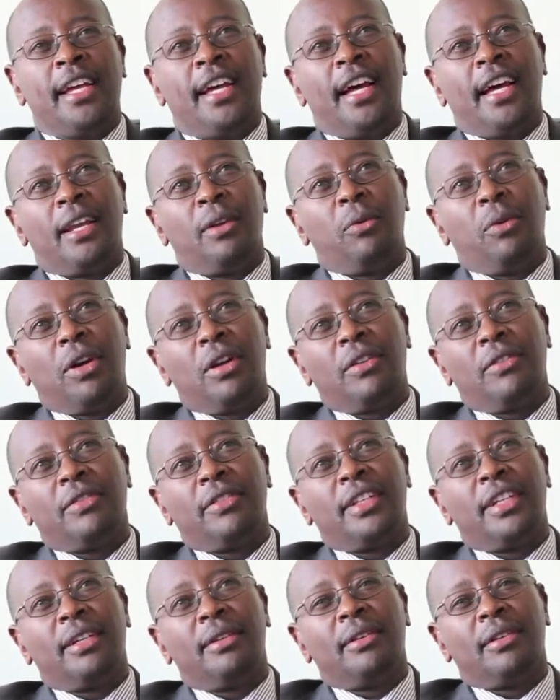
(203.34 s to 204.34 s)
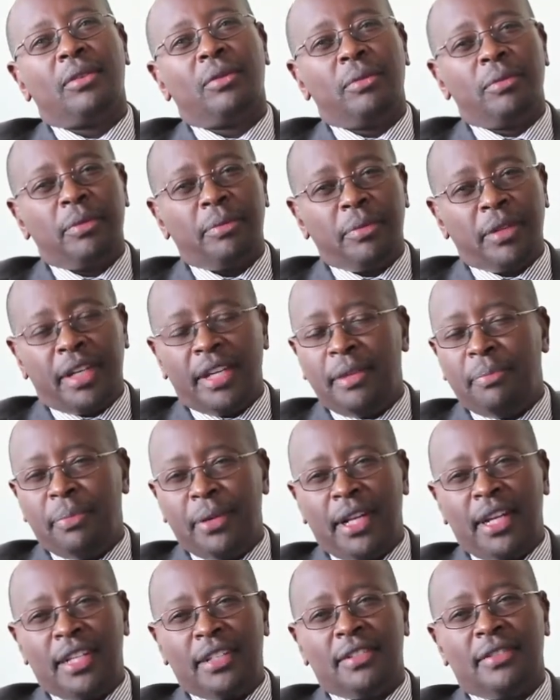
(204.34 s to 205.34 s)
And one of the key
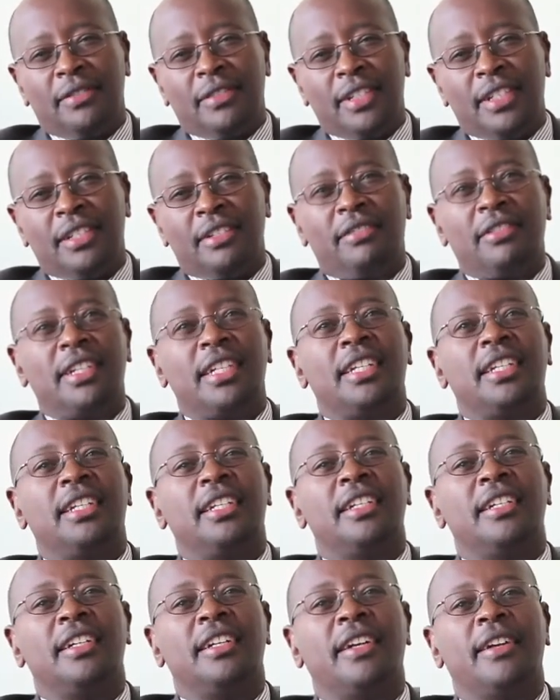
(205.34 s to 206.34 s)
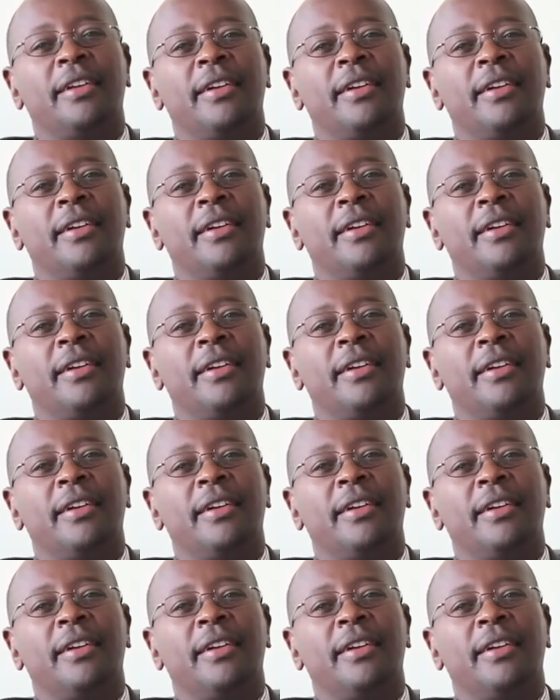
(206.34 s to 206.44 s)
pillars of this strategy